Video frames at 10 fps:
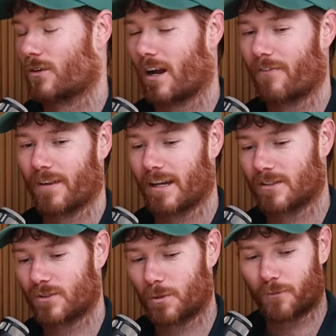I feel like
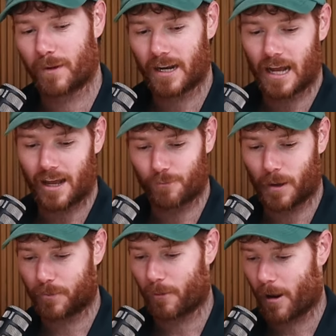it's good for me to have
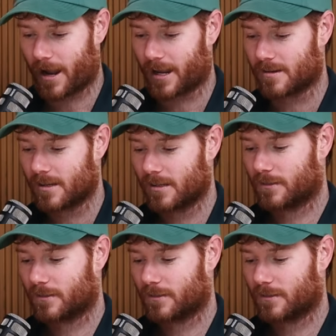my brain